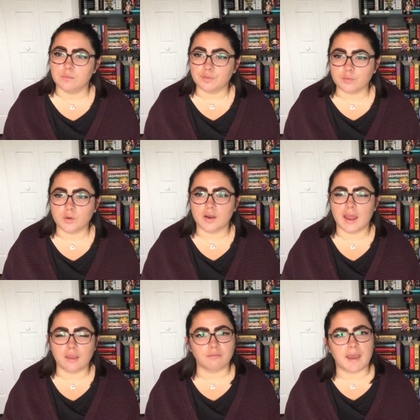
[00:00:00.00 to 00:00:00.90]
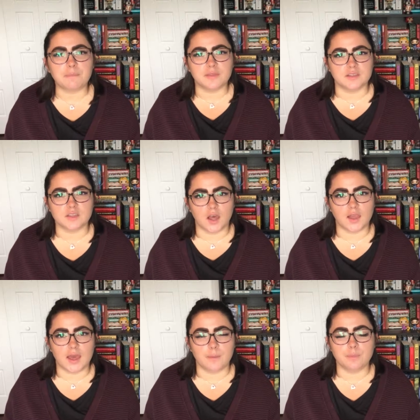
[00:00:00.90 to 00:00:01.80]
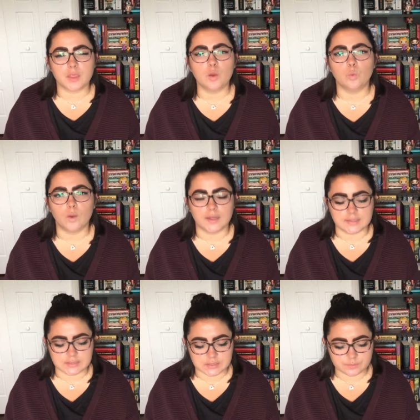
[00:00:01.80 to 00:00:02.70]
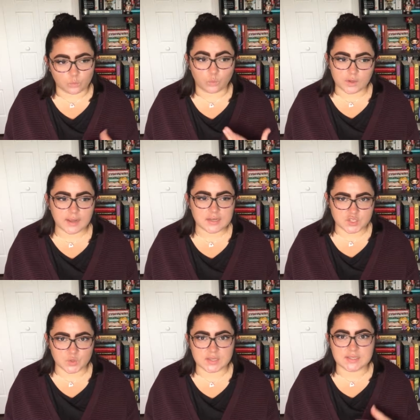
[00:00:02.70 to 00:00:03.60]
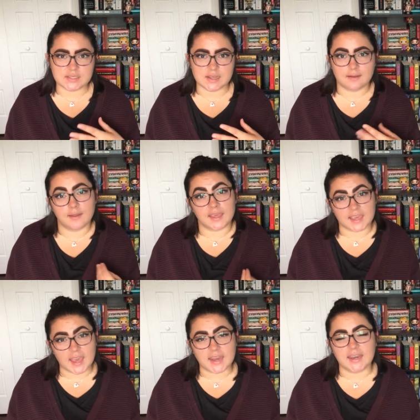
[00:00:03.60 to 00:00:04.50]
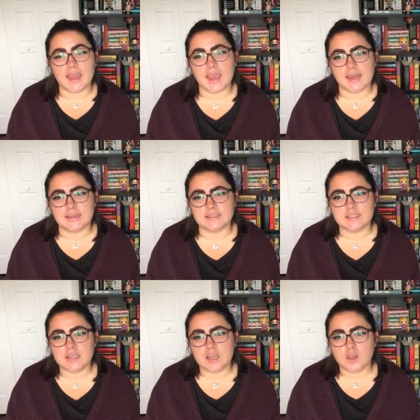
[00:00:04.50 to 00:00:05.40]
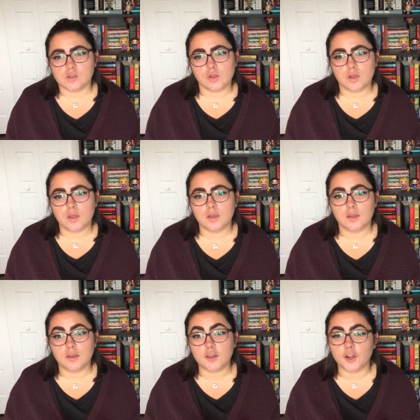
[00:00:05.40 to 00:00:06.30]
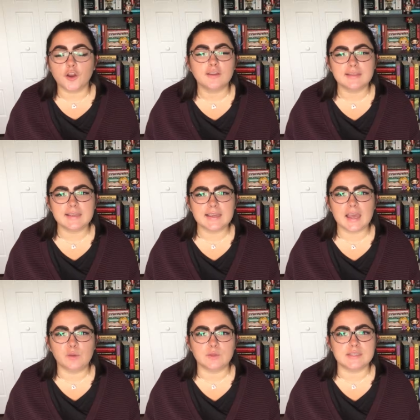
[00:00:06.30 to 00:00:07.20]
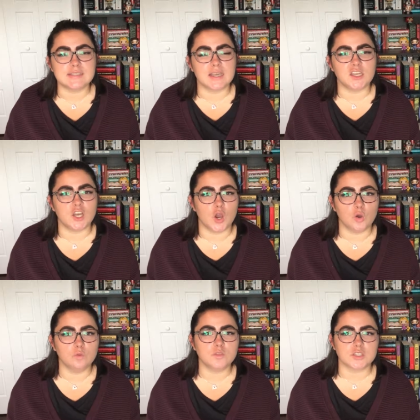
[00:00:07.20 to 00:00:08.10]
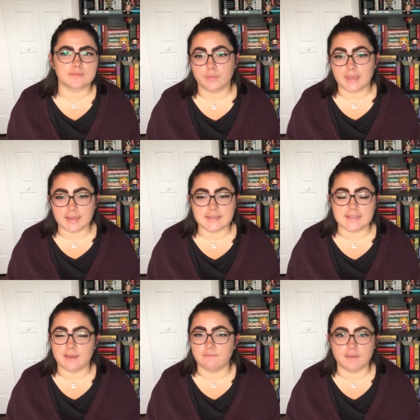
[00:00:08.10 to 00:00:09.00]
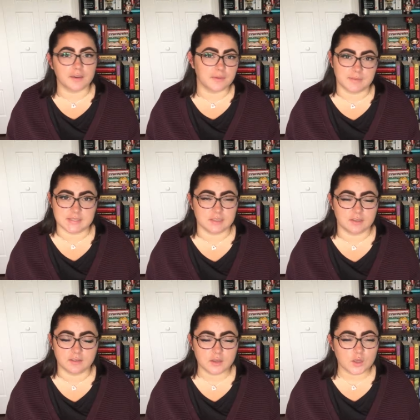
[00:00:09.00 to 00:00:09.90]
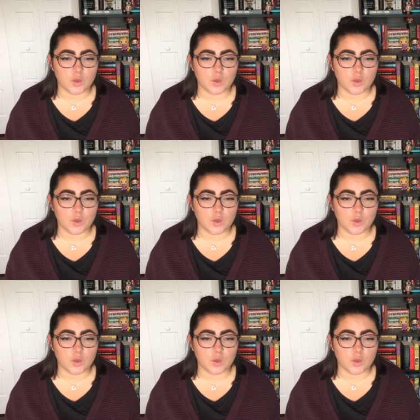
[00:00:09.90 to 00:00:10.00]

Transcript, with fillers: before I wrap this all up was, would I do this again? And currently, I would say no, just because I'm very busy